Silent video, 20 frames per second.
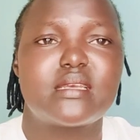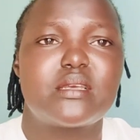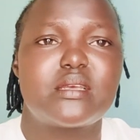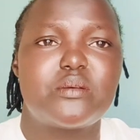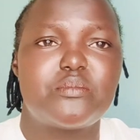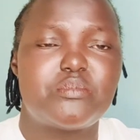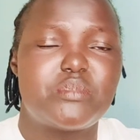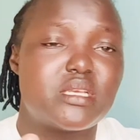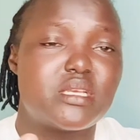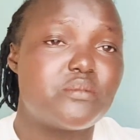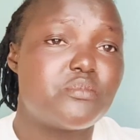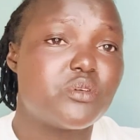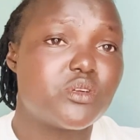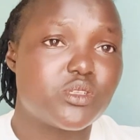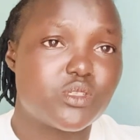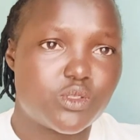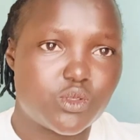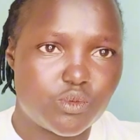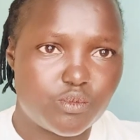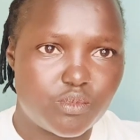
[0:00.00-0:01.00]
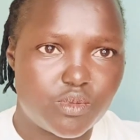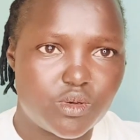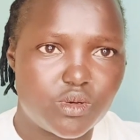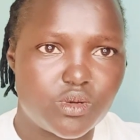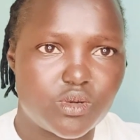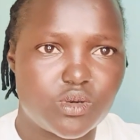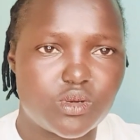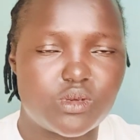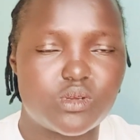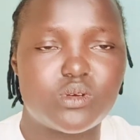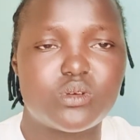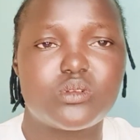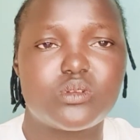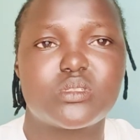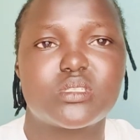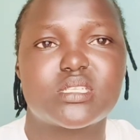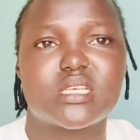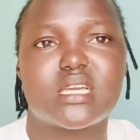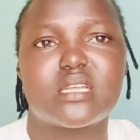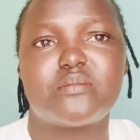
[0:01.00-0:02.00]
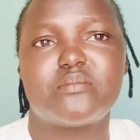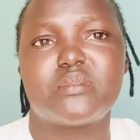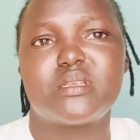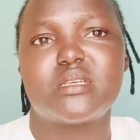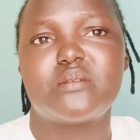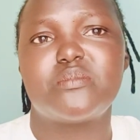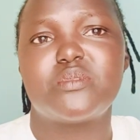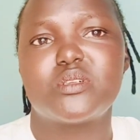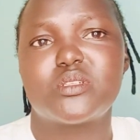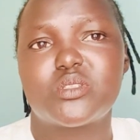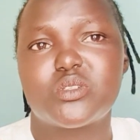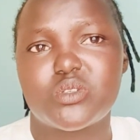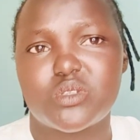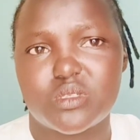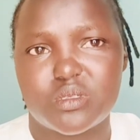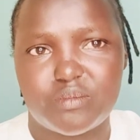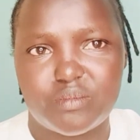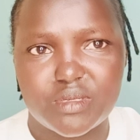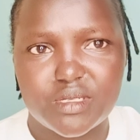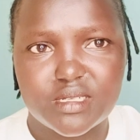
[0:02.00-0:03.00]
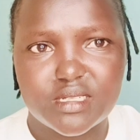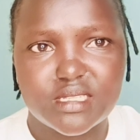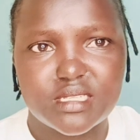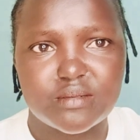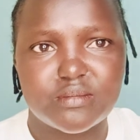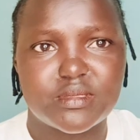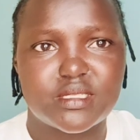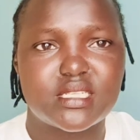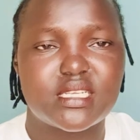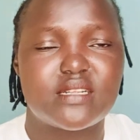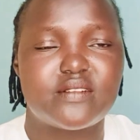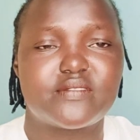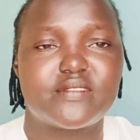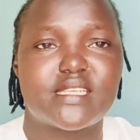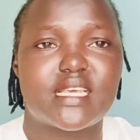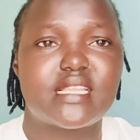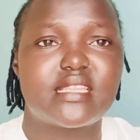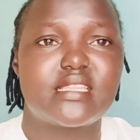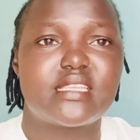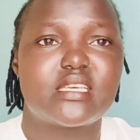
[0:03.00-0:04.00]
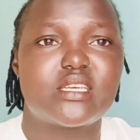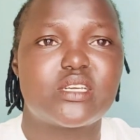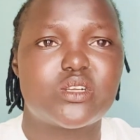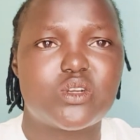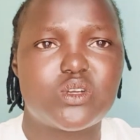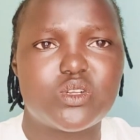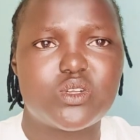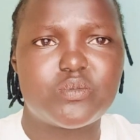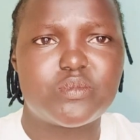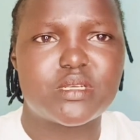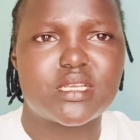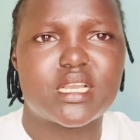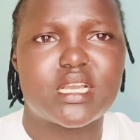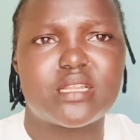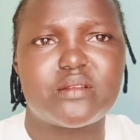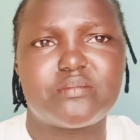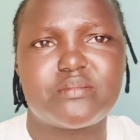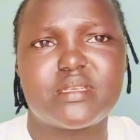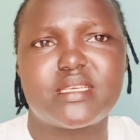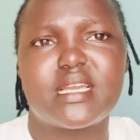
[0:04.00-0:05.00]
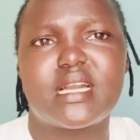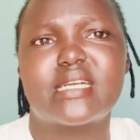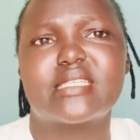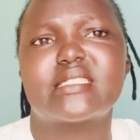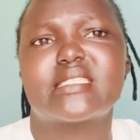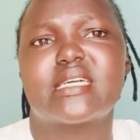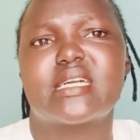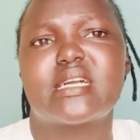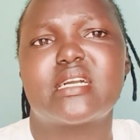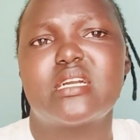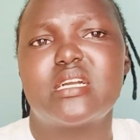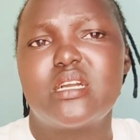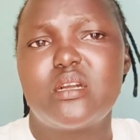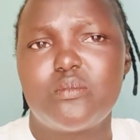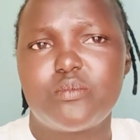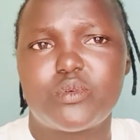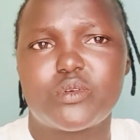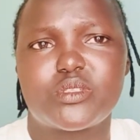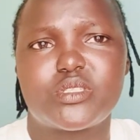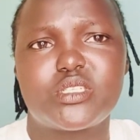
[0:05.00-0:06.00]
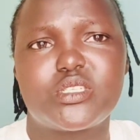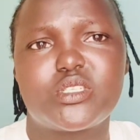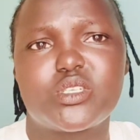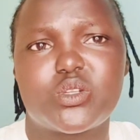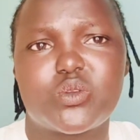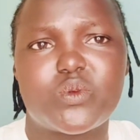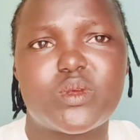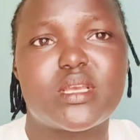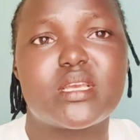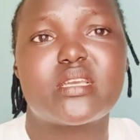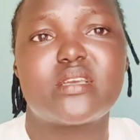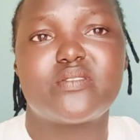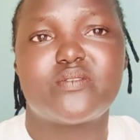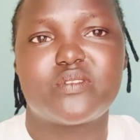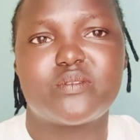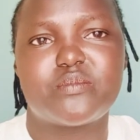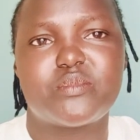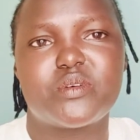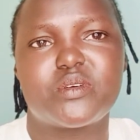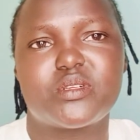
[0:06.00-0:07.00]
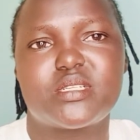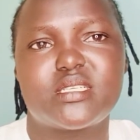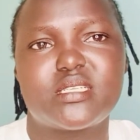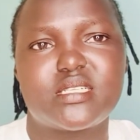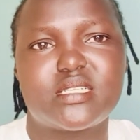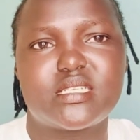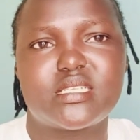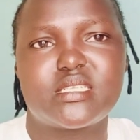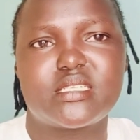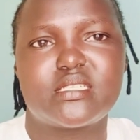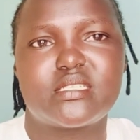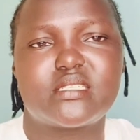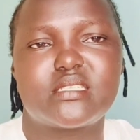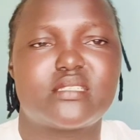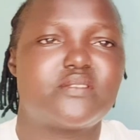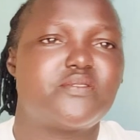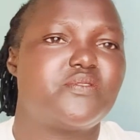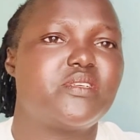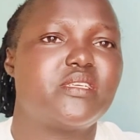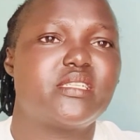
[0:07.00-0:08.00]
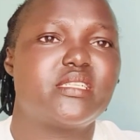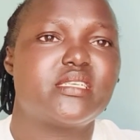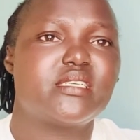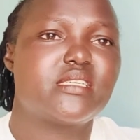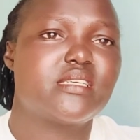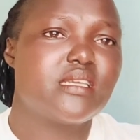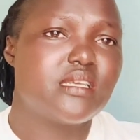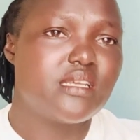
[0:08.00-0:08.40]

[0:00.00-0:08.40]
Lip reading: be able to borrow loans, can be able to rebuild themselves, and the economy can be at a position where everybody is feeling